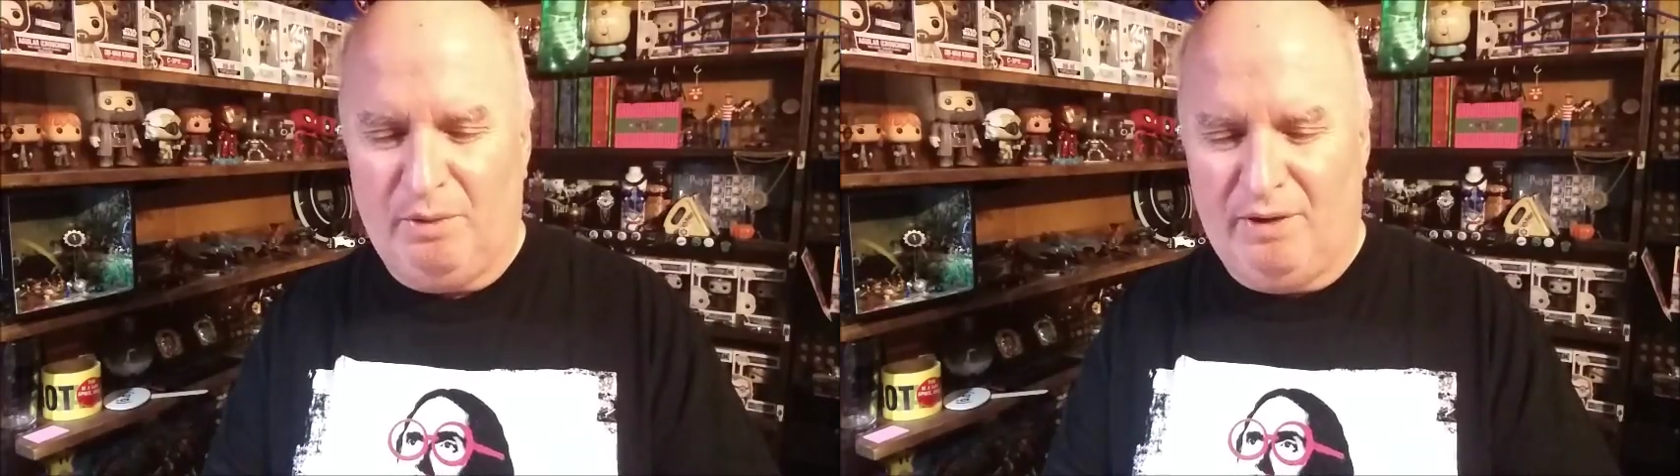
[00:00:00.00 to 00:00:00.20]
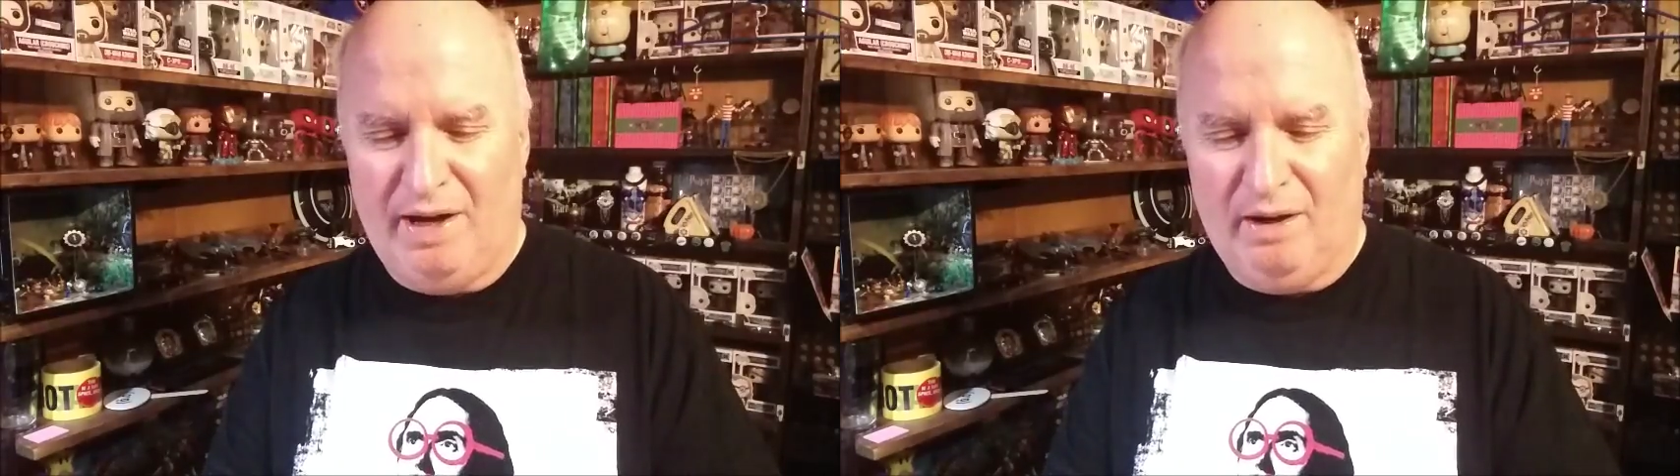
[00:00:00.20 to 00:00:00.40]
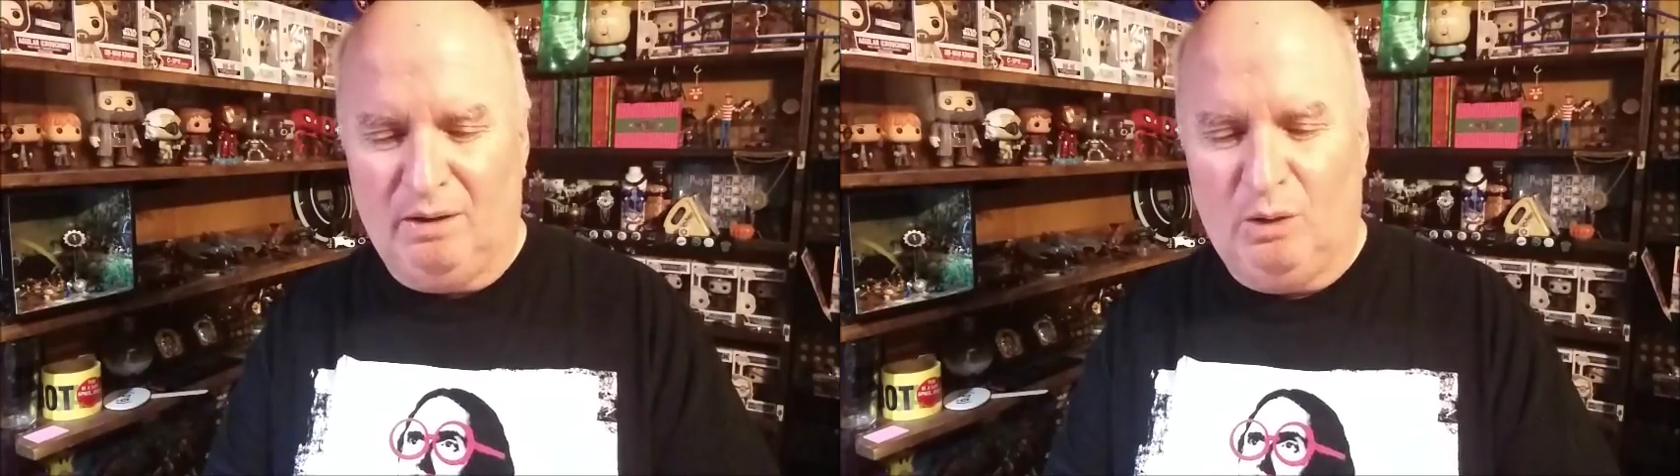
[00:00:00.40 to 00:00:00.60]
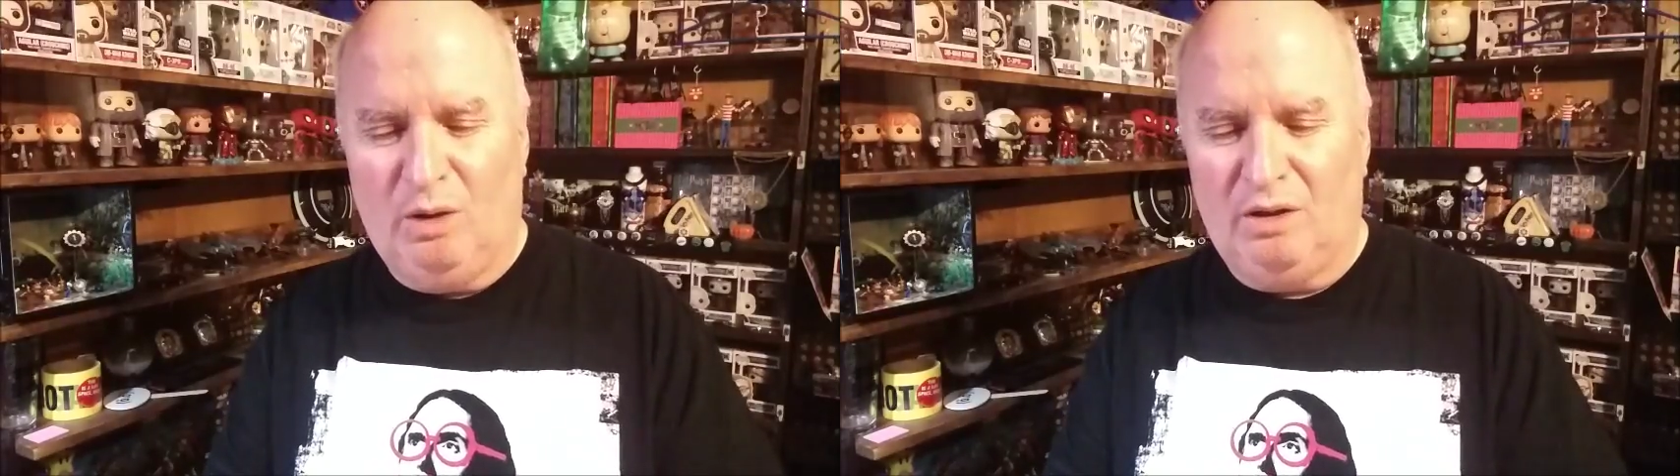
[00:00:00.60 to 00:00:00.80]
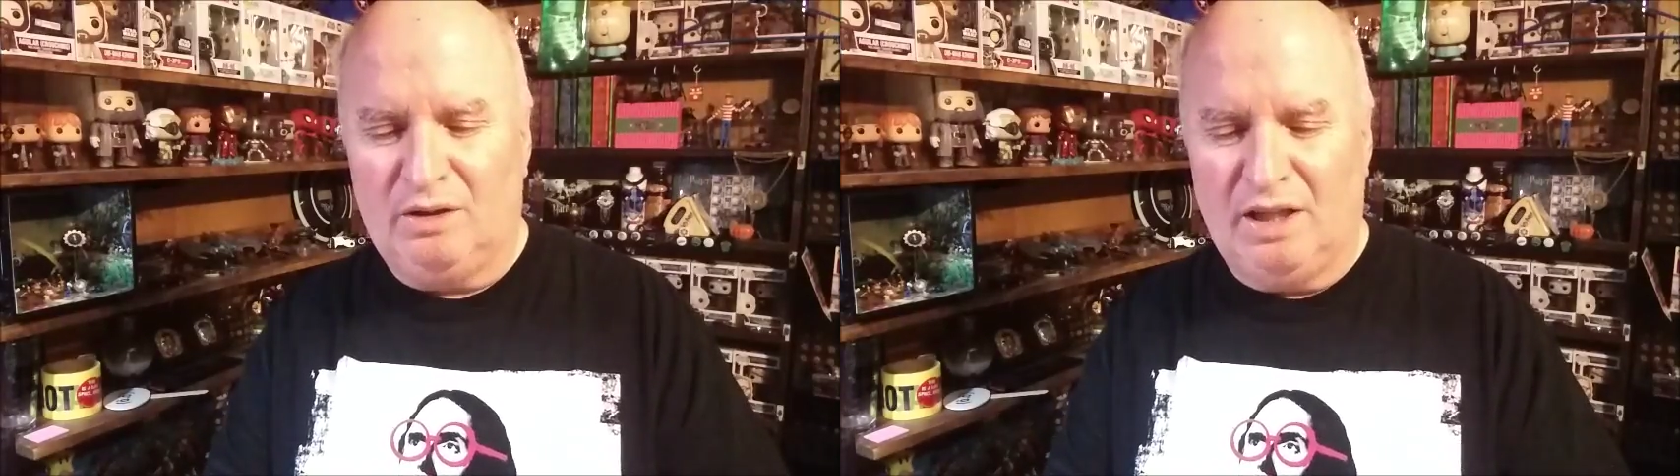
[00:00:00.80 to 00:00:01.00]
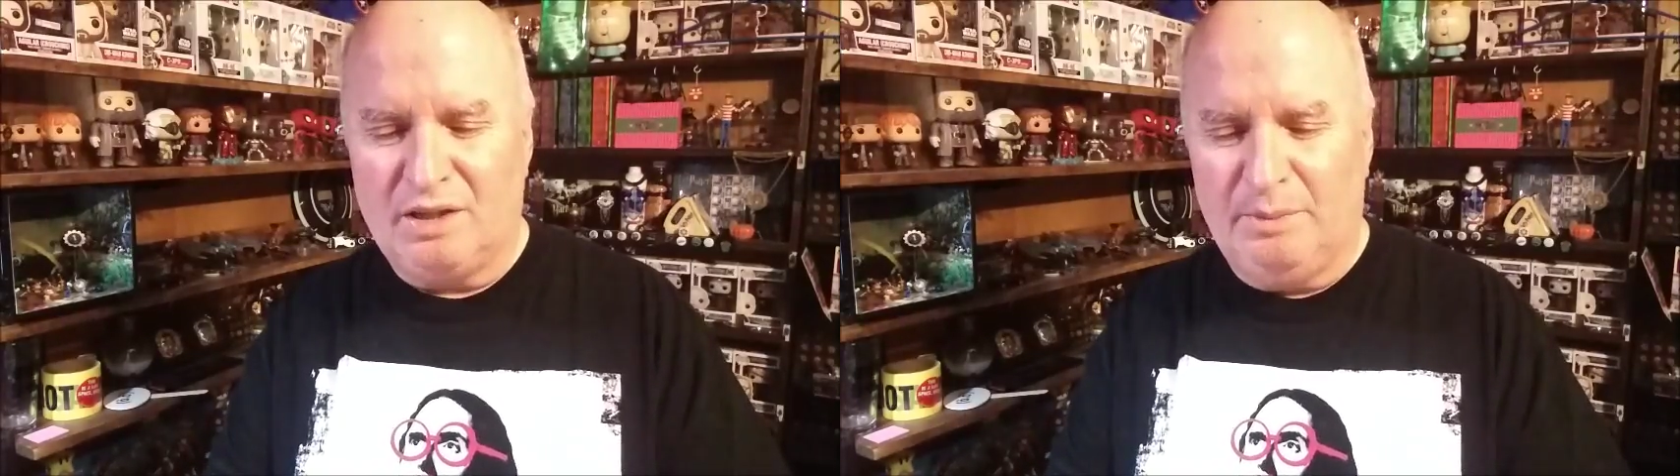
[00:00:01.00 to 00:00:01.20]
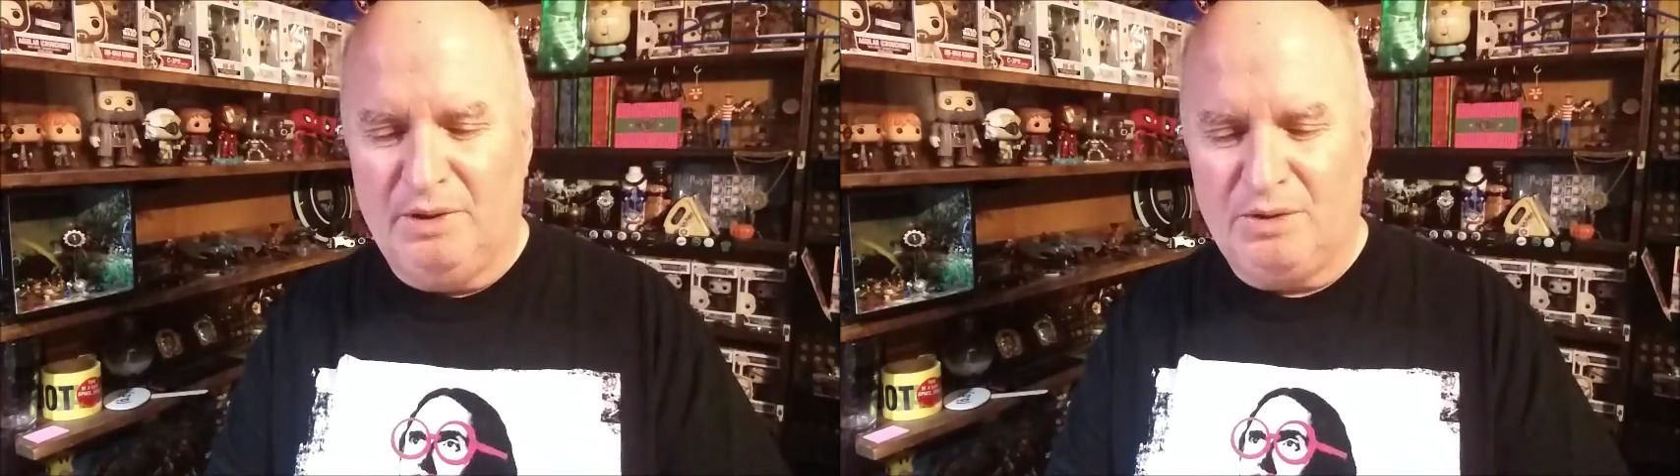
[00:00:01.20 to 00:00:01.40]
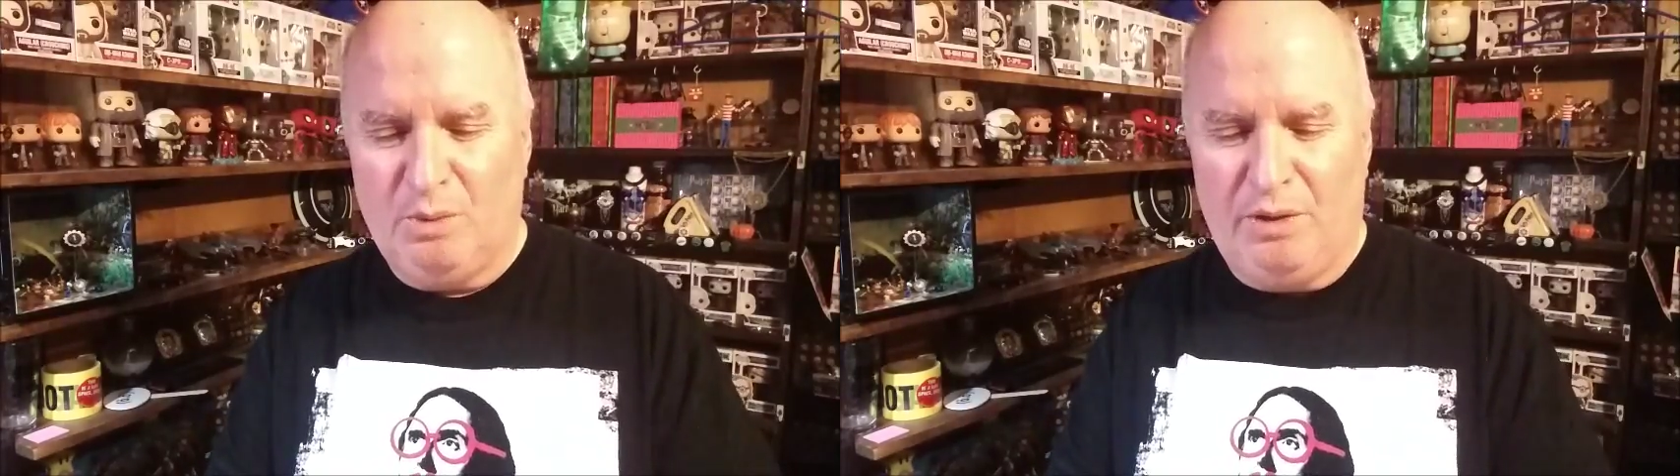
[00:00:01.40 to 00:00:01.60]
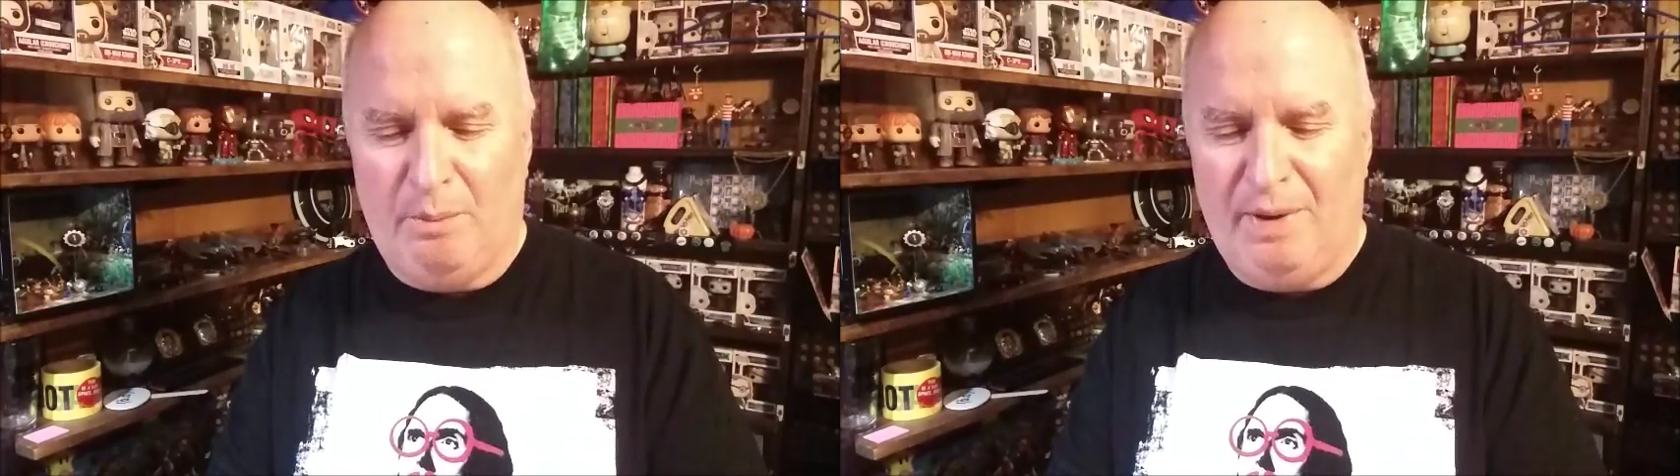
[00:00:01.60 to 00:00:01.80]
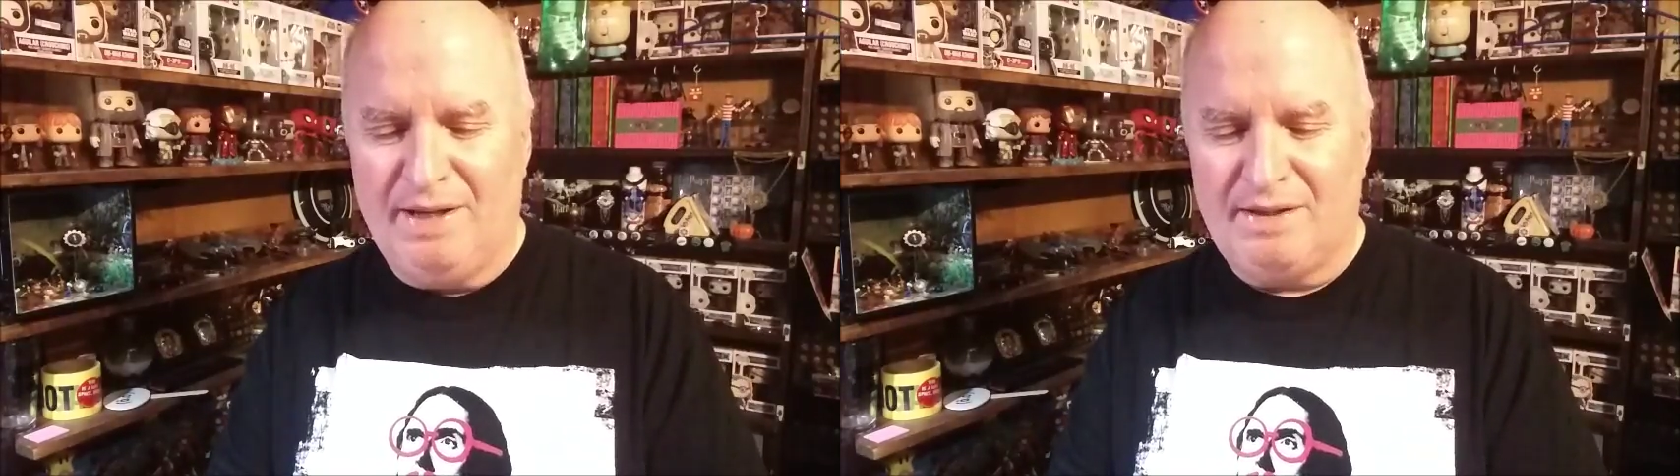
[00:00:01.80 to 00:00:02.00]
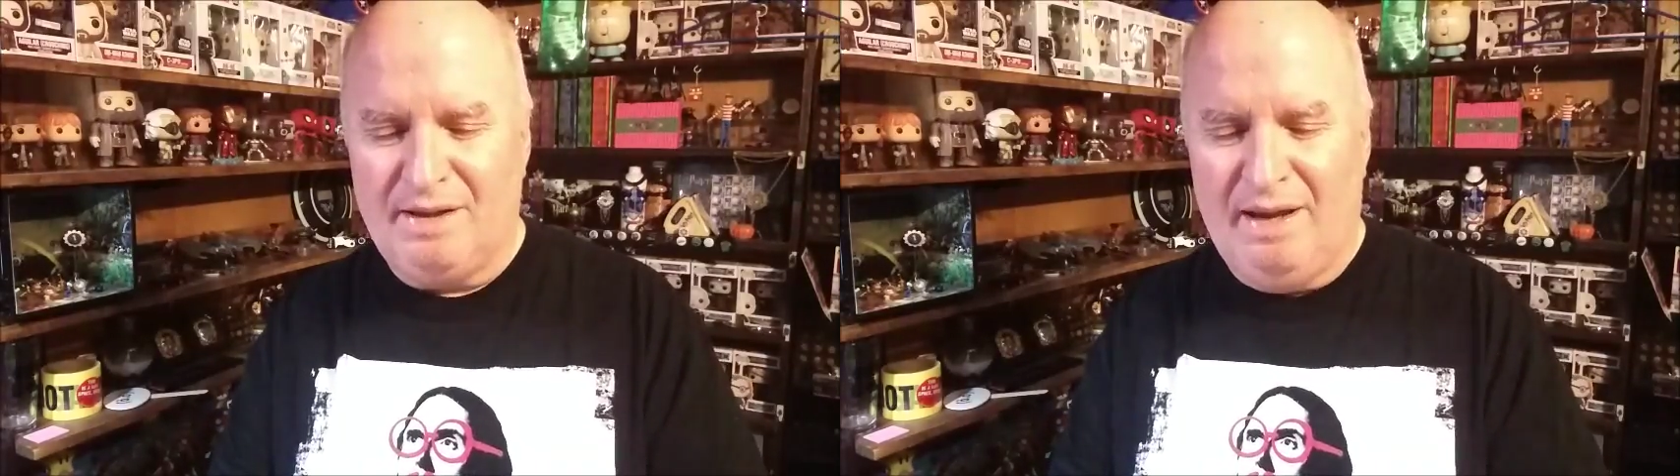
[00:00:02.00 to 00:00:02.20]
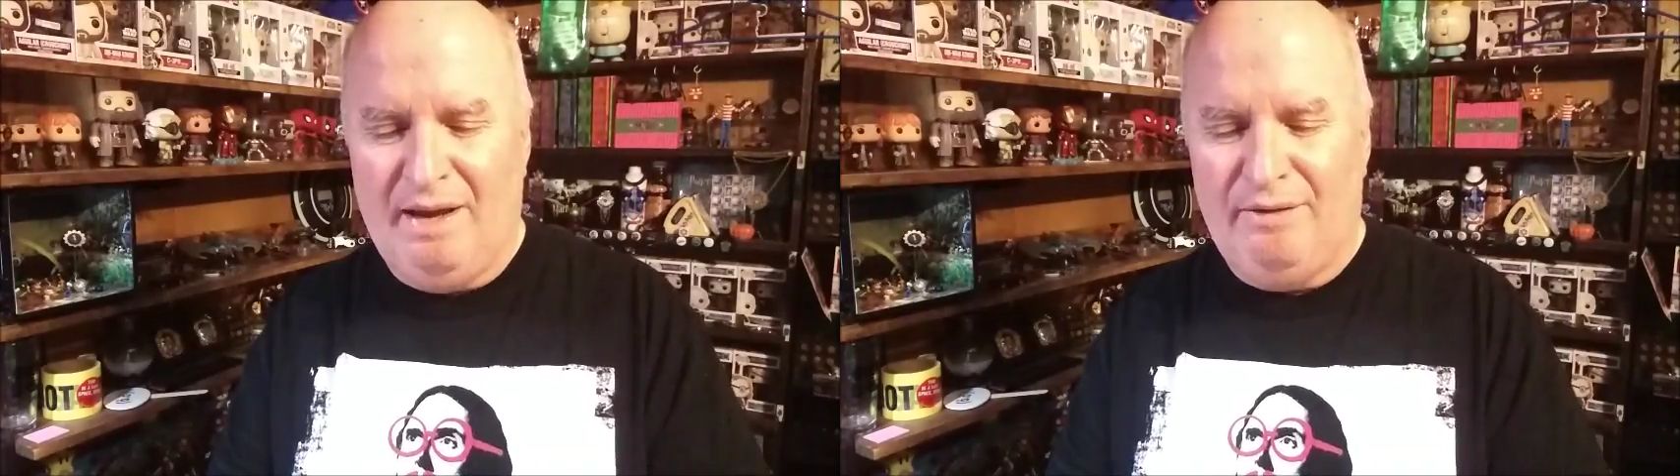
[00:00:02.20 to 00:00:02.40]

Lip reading: provide our loyal customers with the best